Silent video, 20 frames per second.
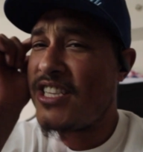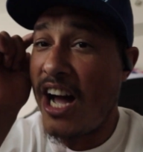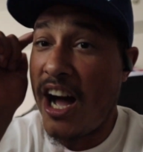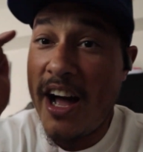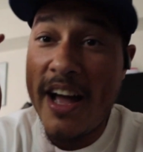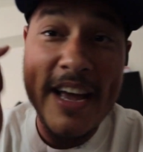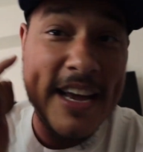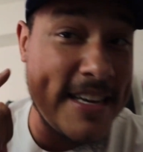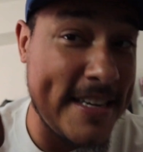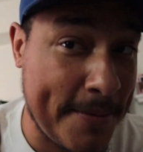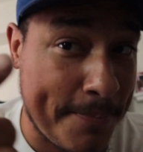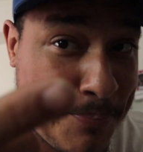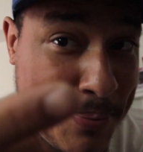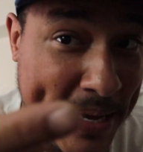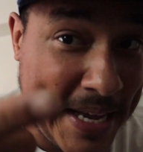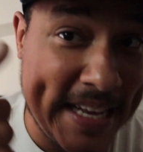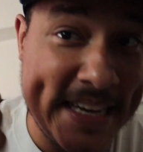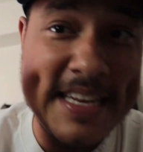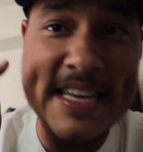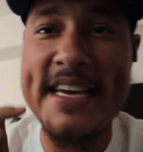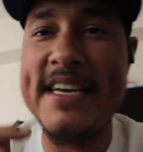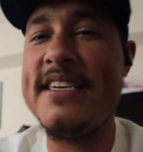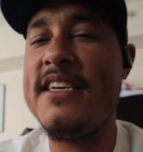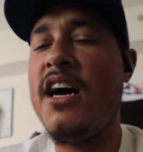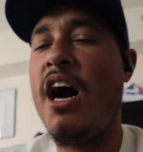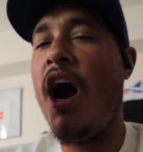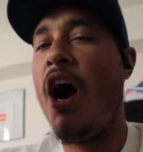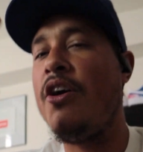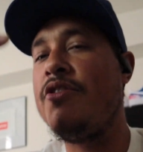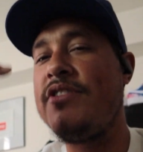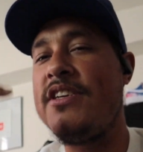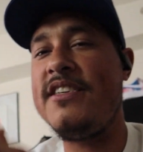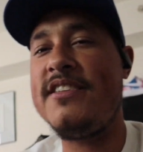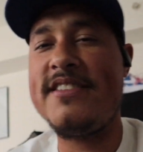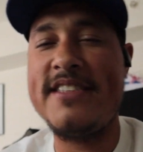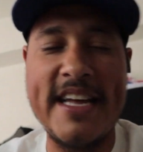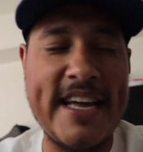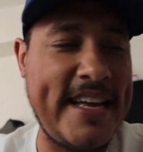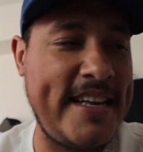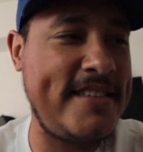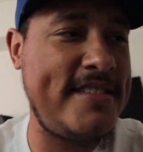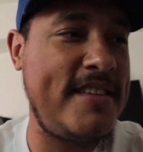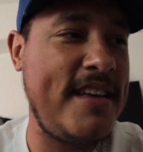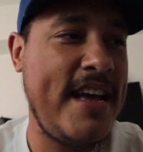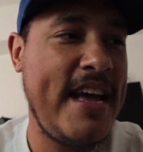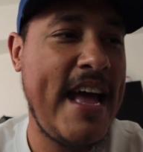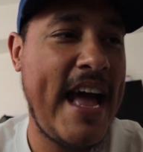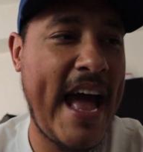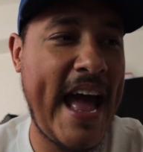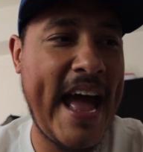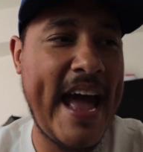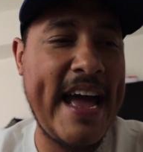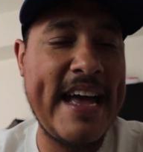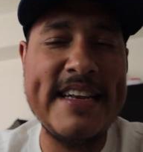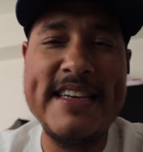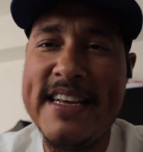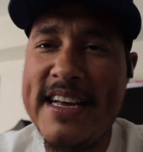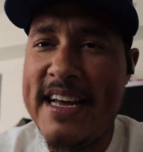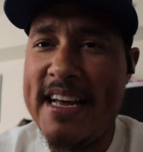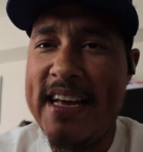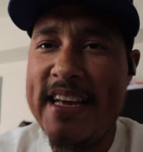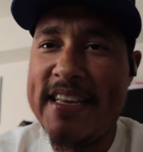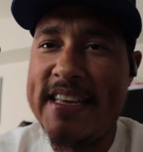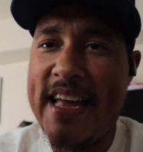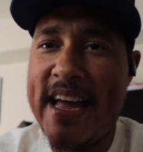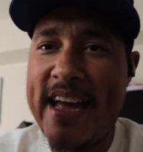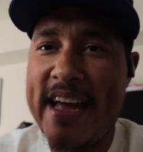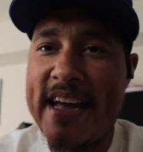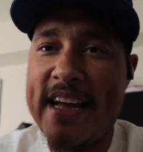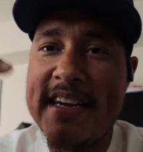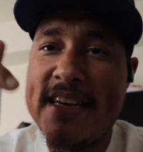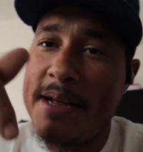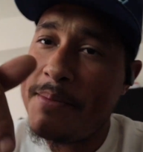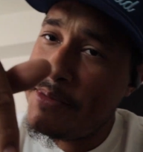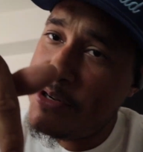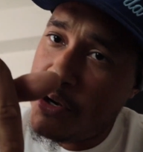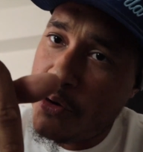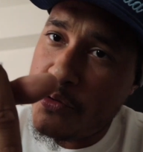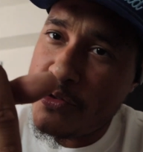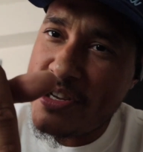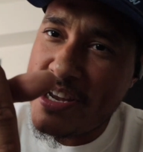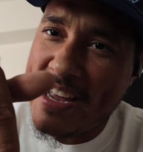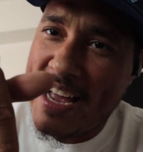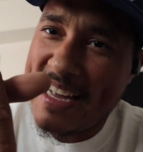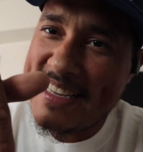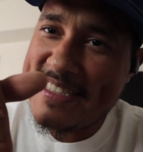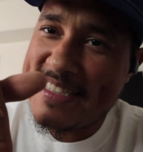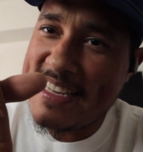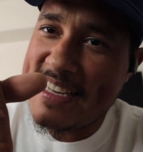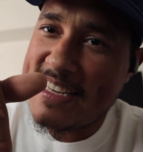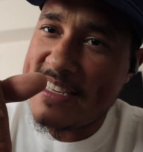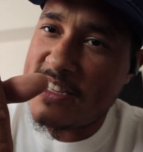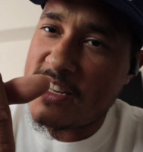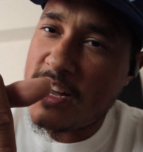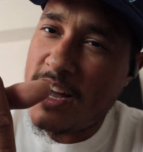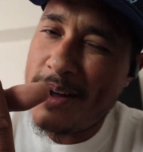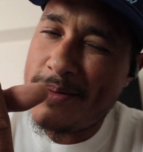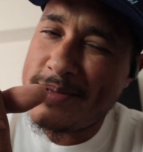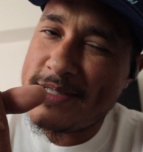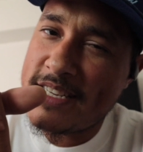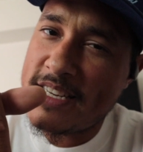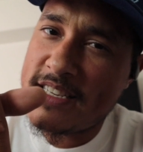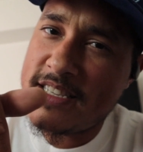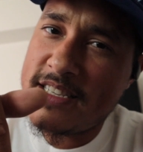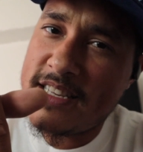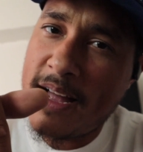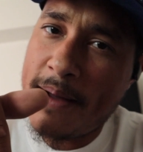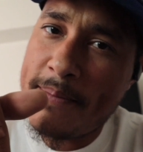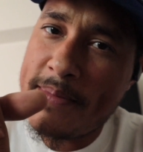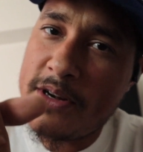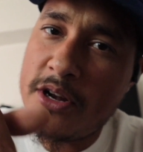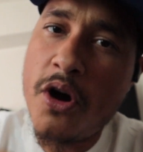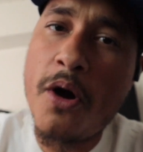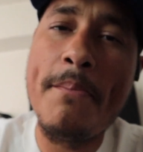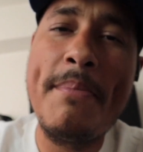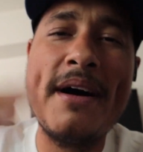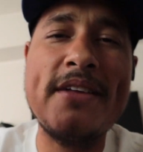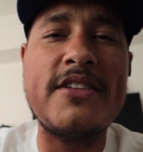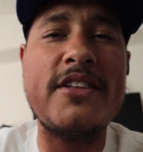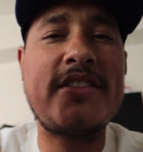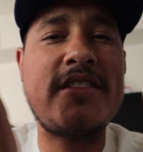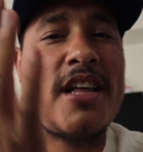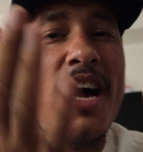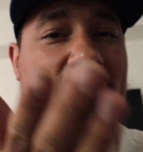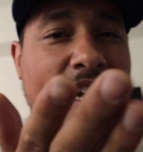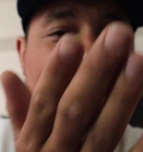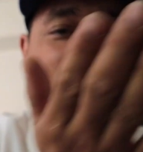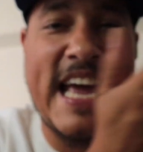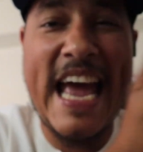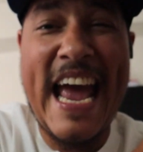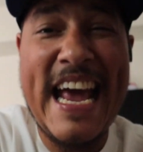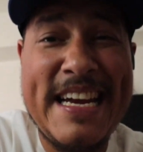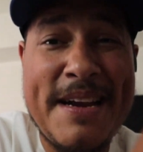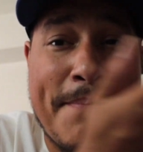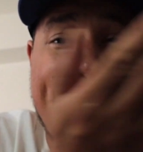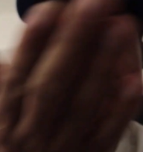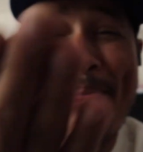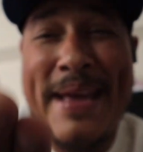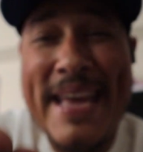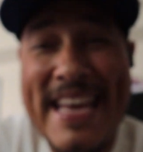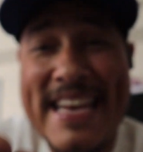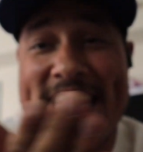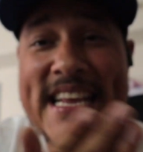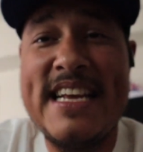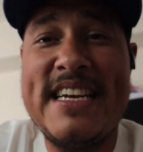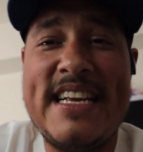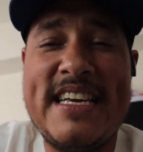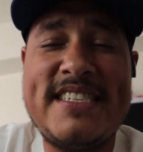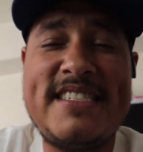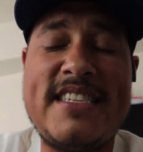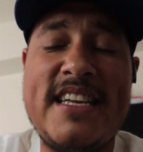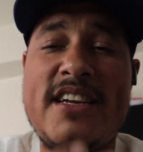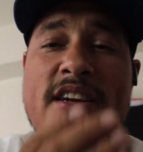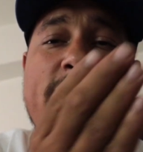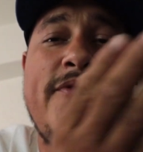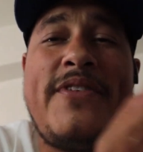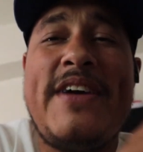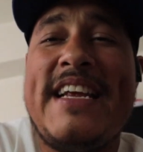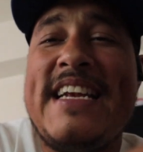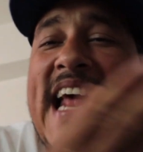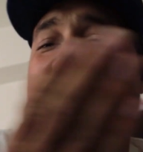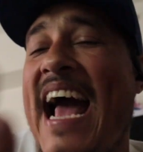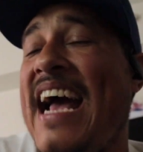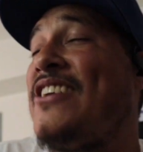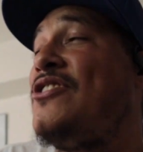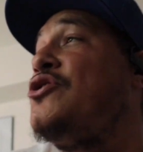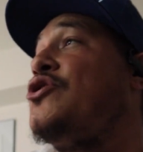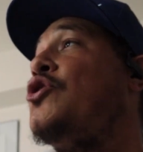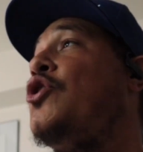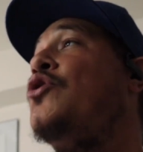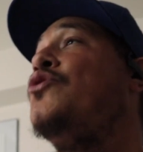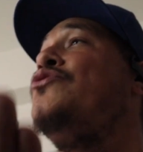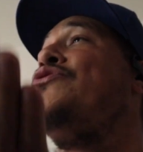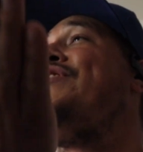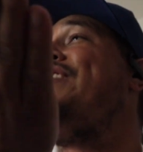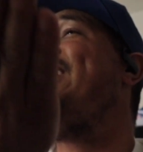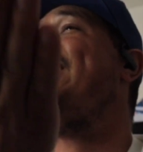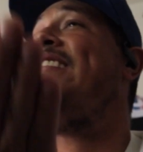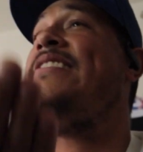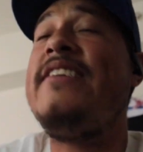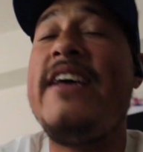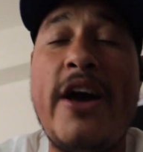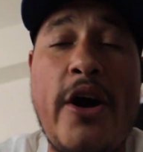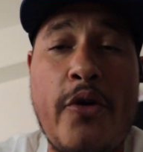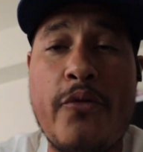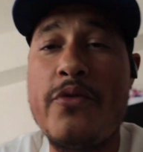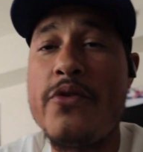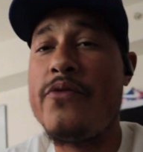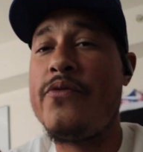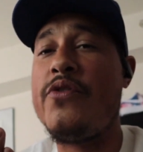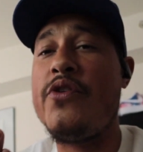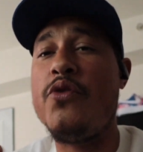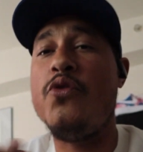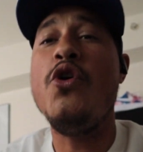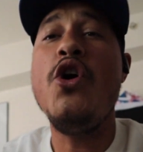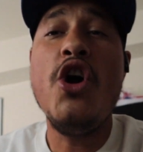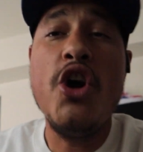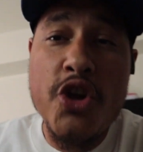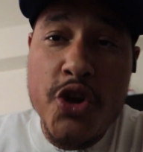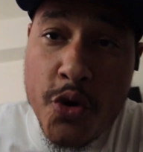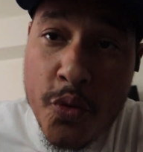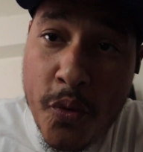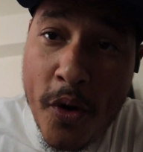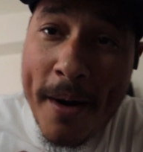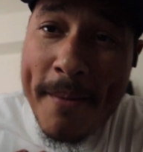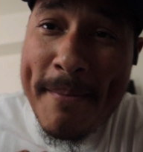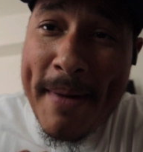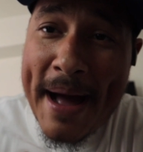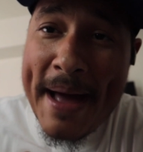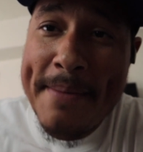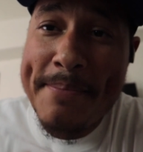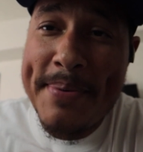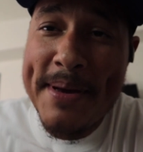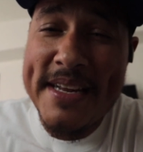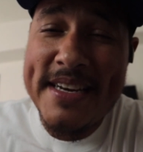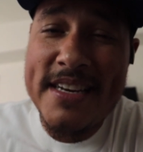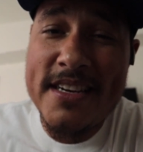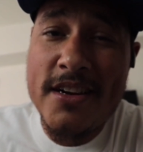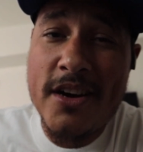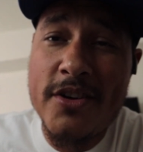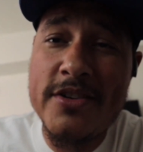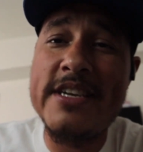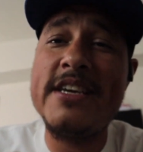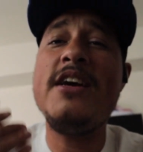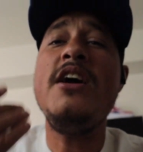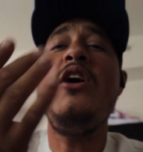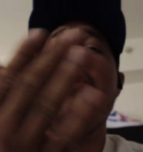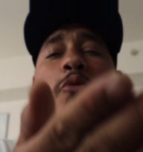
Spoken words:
thought and opinion on these things. And yeah, let me know what you guys think in the comment section down below about the thoughts and opinion instead of an actual detailed review. You want my opinion on it?